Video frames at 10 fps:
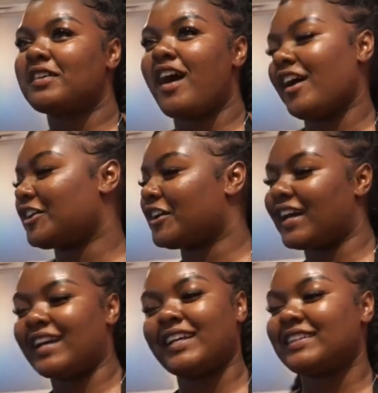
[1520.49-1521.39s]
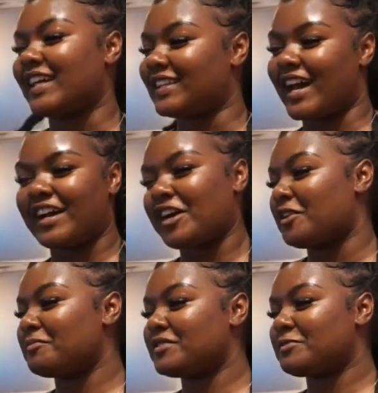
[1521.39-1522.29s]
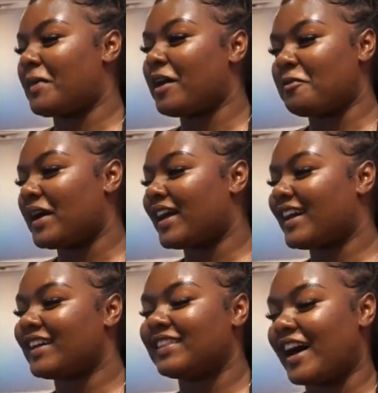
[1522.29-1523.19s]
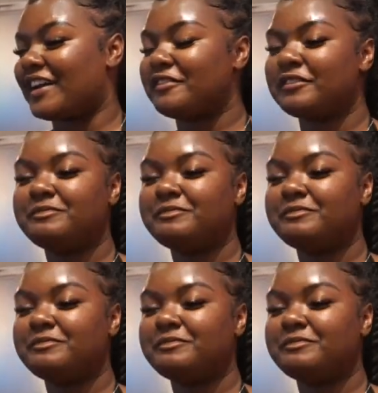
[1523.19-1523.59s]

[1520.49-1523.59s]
conquer anything that comes my way in life.